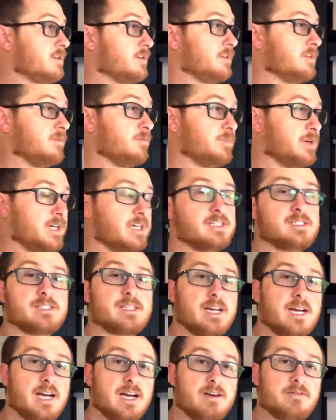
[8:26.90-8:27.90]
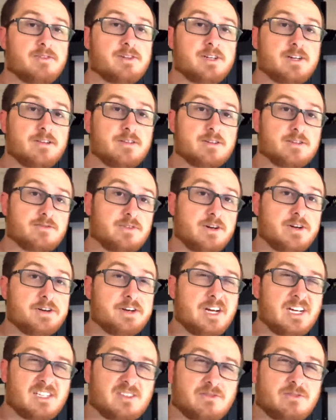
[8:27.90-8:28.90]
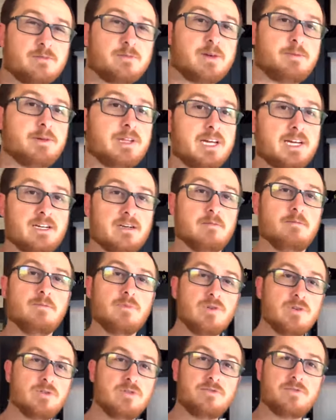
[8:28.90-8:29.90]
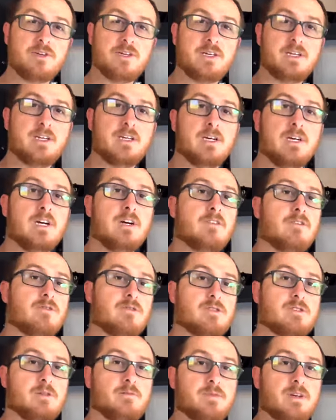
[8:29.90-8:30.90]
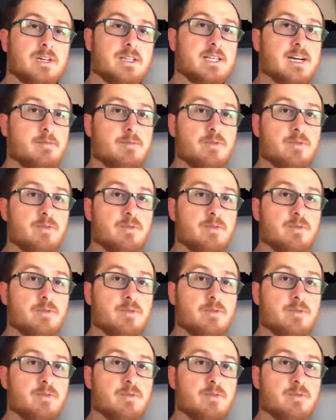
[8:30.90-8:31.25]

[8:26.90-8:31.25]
the bass to have in here is very nice for maybe like a movie or something like that.